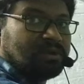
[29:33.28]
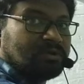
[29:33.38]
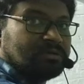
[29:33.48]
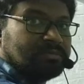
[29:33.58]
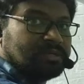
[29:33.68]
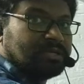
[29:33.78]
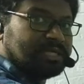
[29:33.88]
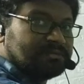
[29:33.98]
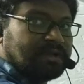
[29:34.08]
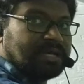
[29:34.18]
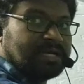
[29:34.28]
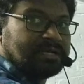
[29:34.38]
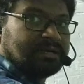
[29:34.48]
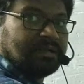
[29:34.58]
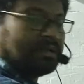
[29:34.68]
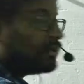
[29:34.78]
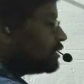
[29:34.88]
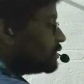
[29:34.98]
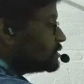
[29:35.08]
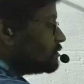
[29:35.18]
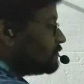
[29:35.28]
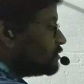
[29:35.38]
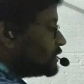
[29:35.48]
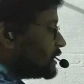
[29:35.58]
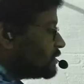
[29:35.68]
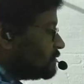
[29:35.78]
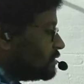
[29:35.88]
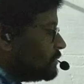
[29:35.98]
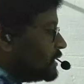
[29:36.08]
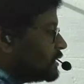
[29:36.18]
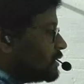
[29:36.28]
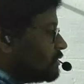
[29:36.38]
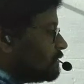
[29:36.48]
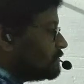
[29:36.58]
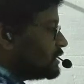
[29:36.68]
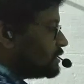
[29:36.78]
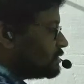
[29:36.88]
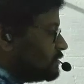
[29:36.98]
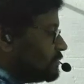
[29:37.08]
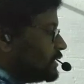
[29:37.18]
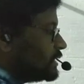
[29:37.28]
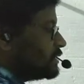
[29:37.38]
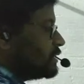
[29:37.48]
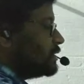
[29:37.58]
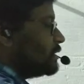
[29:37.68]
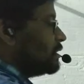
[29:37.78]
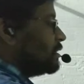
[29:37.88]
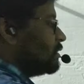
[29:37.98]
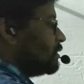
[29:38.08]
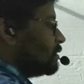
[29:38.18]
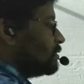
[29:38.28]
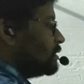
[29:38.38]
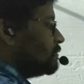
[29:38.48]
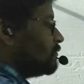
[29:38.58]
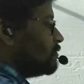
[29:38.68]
followed, no? It is violated. So fourth electron will be written here, fifth electron will be written here. Then